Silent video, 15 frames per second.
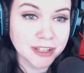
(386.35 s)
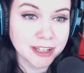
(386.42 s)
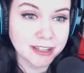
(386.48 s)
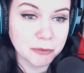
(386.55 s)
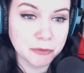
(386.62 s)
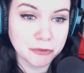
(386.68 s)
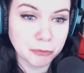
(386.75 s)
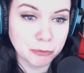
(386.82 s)
like
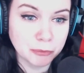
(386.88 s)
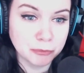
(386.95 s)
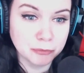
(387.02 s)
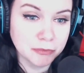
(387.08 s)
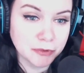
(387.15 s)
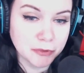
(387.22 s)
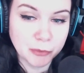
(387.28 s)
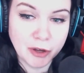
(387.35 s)
it was a it
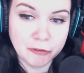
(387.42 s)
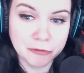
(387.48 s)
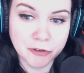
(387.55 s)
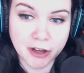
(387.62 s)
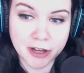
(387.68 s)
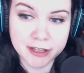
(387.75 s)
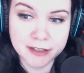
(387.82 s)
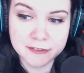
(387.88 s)
was well
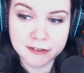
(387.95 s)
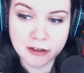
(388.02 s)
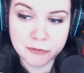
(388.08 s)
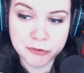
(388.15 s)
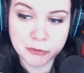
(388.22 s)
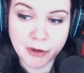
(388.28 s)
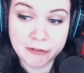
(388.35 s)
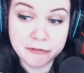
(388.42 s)
fought and
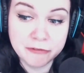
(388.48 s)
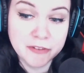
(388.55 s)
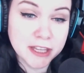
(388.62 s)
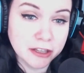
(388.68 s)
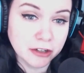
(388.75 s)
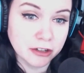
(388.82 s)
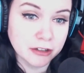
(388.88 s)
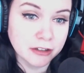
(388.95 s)
stuff. So I
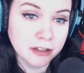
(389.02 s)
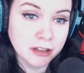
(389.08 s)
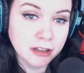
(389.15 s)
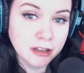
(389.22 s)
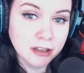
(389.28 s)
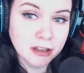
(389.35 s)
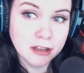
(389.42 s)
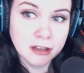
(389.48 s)
figured,
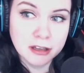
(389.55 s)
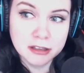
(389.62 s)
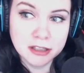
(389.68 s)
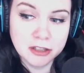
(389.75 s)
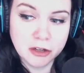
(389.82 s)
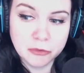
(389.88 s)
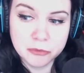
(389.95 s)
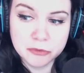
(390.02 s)

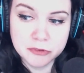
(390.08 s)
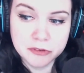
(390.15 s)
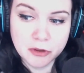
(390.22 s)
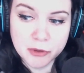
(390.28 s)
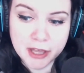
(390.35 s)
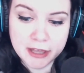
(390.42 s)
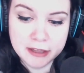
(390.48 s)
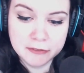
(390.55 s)
you know,
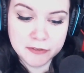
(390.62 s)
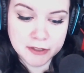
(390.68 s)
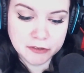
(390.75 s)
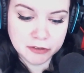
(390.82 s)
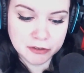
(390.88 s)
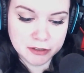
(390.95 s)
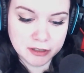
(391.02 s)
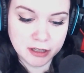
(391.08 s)
okay, they
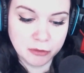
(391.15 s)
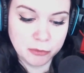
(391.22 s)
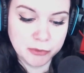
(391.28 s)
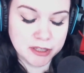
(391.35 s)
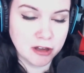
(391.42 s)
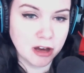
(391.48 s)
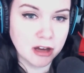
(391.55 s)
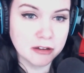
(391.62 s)
took a
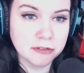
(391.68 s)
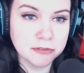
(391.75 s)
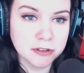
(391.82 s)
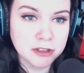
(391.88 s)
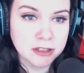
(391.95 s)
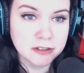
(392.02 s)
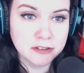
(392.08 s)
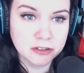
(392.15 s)
week off
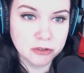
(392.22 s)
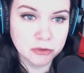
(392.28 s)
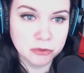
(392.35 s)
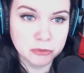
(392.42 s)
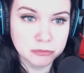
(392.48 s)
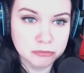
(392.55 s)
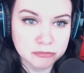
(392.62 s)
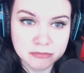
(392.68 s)

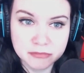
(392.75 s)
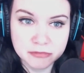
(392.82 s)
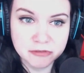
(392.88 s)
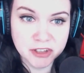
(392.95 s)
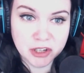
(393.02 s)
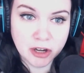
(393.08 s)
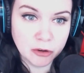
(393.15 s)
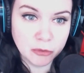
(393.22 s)
to
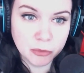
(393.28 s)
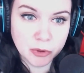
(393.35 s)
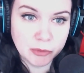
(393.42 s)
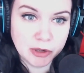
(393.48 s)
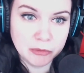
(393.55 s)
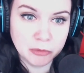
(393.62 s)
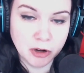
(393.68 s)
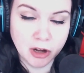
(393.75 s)
figure out what
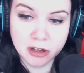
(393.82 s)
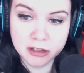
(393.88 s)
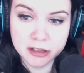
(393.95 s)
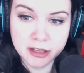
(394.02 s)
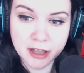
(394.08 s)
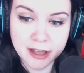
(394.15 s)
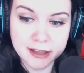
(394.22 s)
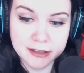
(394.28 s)
went
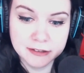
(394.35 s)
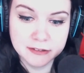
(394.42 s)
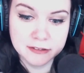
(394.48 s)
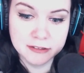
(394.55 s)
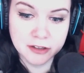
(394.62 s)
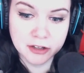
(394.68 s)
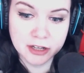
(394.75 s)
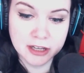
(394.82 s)
wrong and
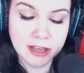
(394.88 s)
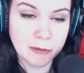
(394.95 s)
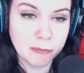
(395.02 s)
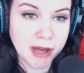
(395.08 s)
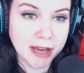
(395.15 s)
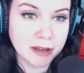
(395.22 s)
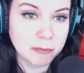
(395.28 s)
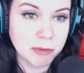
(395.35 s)
they're going to come
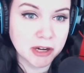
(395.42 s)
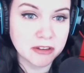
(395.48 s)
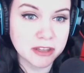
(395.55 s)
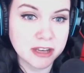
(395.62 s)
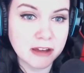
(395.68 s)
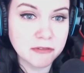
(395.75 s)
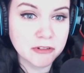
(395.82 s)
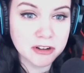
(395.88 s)
back better
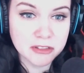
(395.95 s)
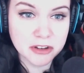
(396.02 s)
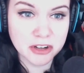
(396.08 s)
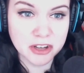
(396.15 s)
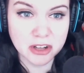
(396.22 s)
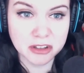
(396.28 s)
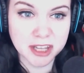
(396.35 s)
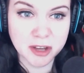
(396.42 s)
than ever and they're
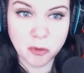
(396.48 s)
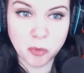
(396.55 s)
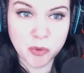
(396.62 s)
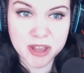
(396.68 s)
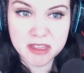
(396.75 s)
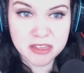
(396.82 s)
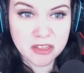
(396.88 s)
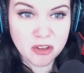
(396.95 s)
going to like
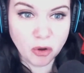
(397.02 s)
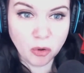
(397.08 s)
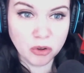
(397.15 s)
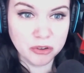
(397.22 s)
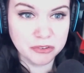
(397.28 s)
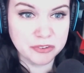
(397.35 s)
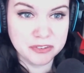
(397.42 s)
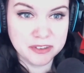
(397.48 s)
win the
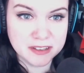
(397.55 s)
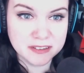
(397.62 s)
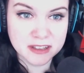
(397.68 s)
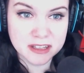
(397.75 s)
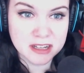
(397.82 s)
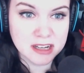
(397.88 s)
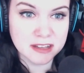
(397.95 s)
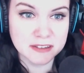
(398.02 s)
whole
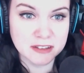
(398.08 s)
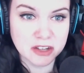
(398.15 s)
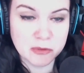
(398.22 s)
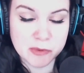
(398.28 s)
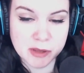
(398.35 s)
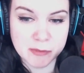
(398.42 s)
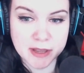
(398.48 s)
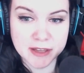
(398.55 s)
season and it's going to
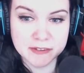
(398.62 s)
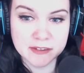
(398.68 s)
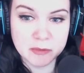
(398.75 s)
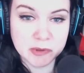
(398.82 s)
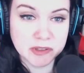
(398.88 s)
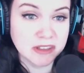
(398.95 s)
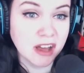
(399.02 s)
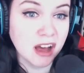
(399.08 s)
be
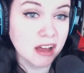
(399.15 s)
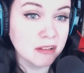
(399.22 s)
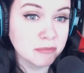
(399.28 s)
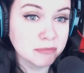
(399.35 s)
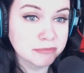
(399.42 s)
amazing, but nah.